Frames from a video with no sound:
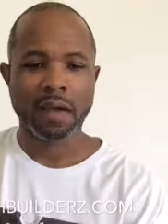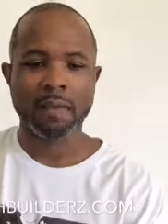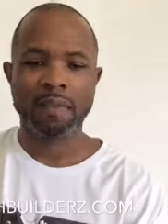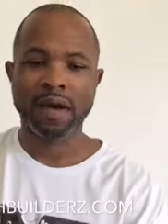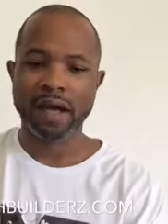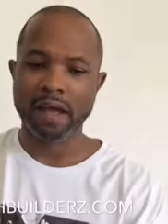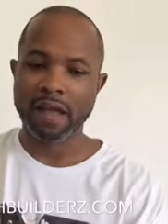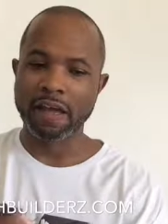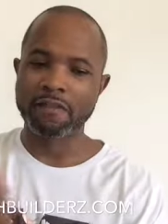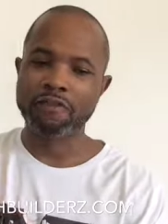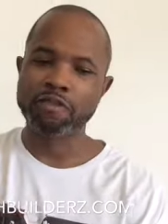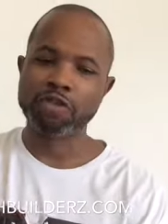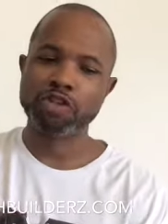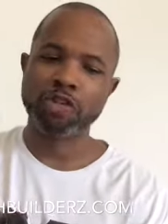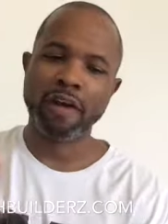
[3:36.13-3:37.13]
But if
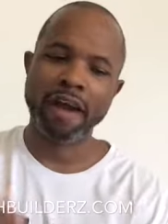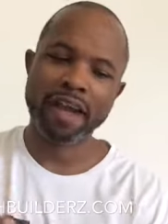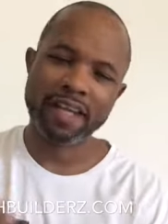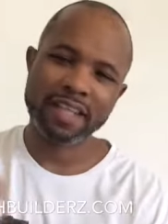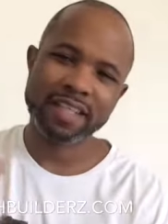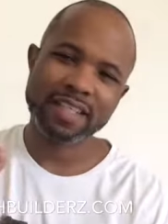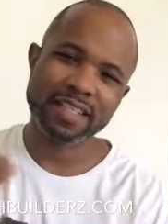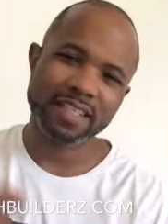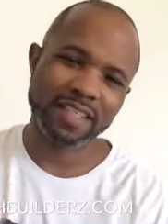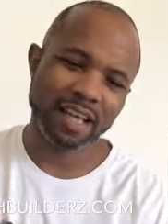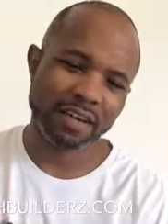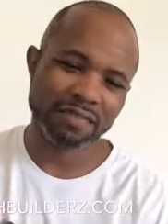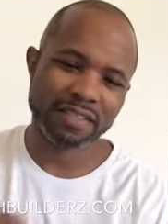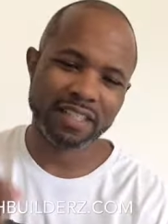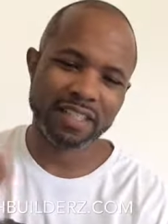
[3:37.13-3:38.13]
you train
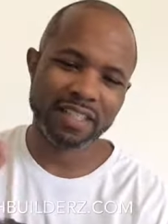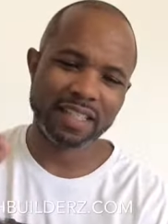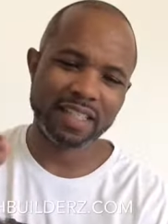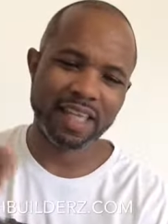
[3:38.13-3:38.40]
yourself to